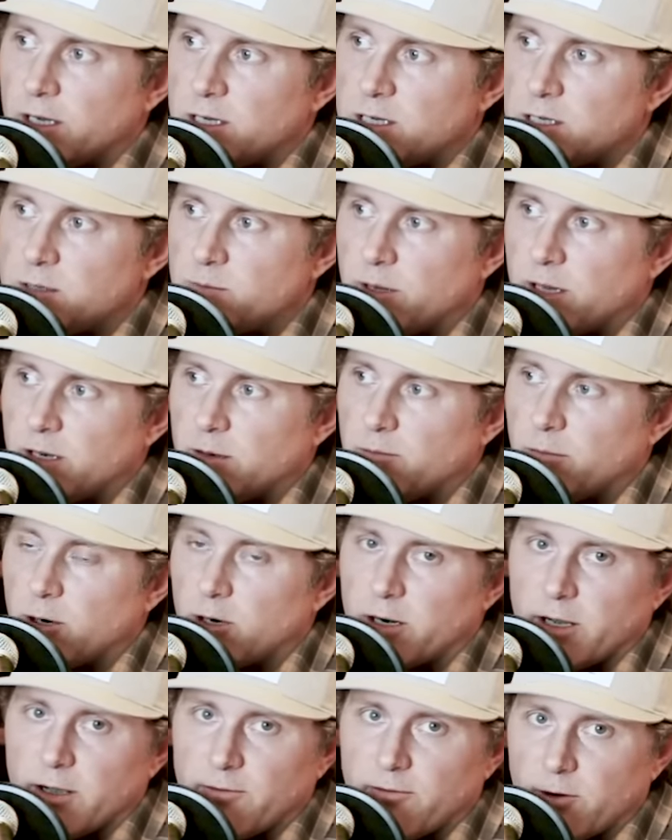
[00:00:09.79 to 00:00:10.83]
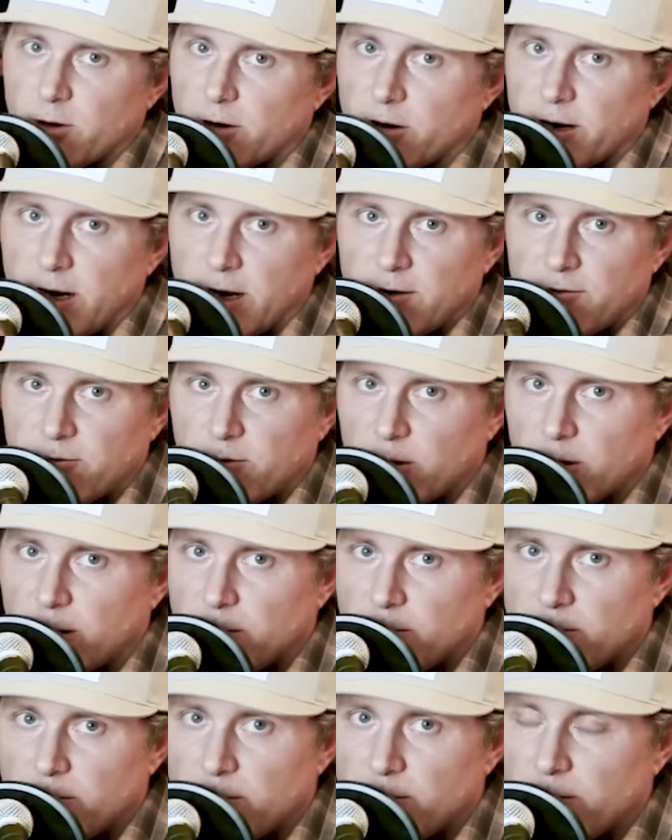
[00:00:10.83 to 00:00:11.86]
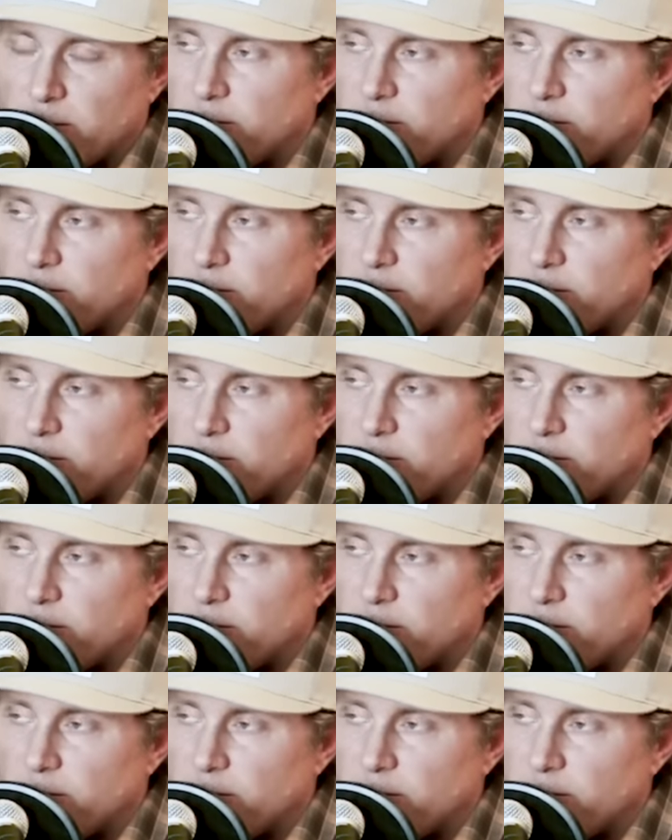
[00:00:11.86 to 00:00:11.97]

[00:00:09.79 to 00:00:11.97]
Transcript: He's been part of FRA from